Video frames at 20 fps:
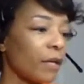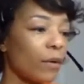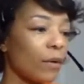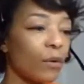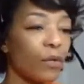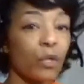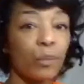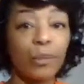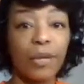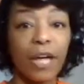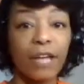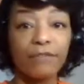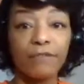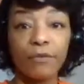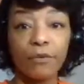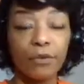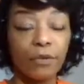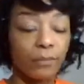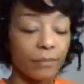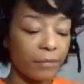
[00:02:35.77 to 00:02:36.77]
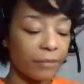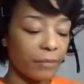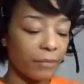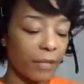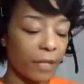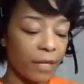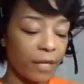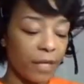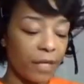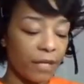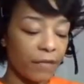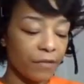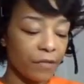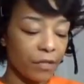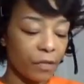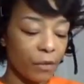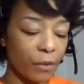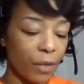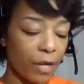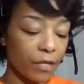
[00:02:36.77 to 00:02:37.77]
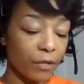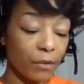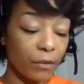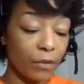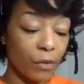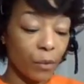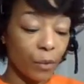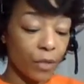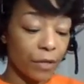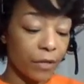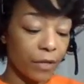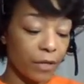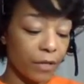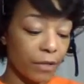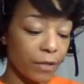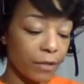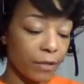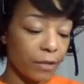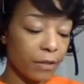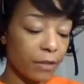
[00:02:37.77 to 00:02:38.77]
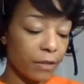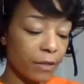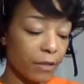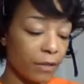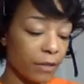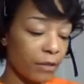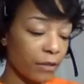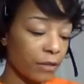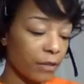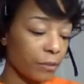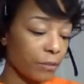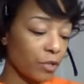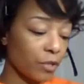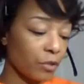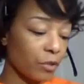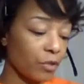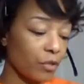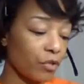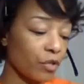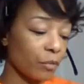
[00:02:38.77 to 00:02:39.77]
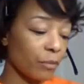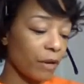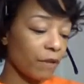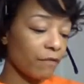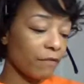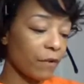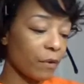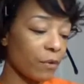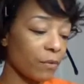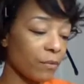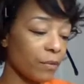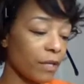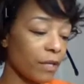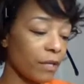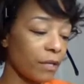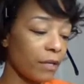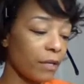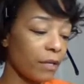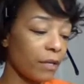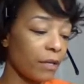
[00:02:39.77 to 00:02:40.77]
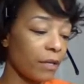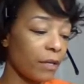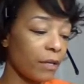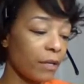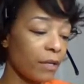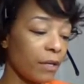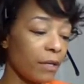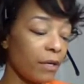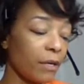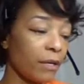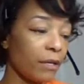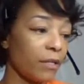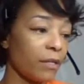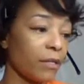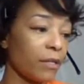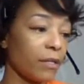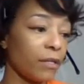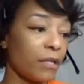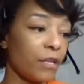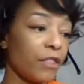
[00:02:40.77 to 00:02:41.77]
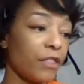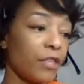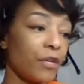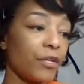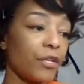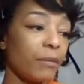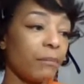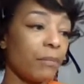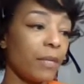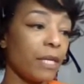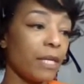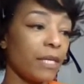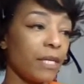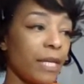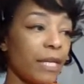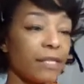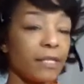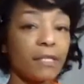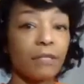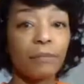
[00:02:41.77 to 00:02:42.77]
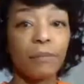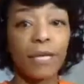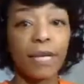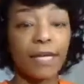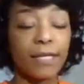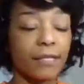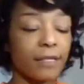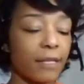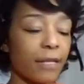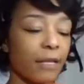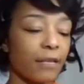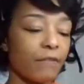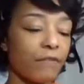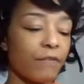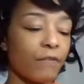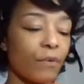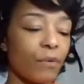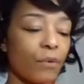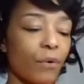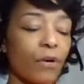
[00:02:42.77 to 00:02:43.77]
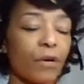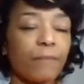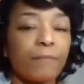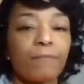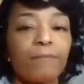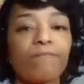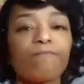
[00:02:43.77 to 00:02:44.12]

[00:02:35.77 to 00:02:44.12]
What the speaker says: the platform. If so, I don't know where it is, so I'm just going to use my phone. This is a 30-minute lesson, but I set it for